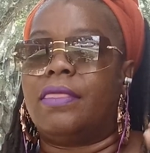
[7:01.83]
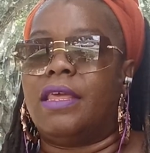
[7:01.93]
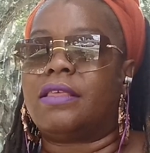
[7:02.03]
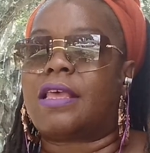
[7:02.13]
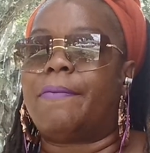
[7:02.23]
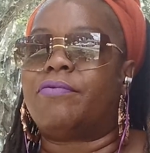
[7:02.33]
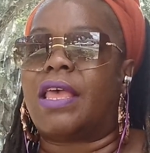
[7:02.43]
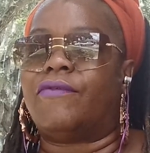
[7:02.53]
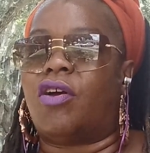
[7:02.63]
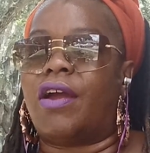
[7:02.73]
This couple's
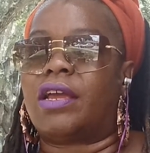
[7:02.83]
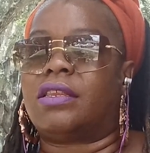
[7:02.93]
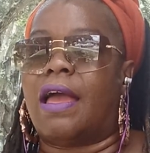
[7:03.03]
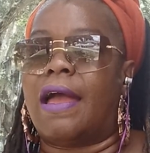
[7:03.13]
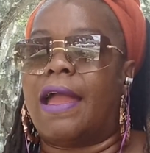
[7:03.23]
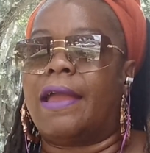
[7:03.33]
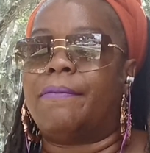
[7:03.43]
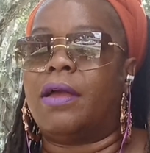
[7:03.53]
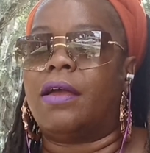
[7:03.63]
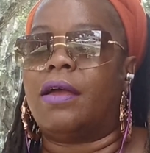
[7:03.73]
having a hard time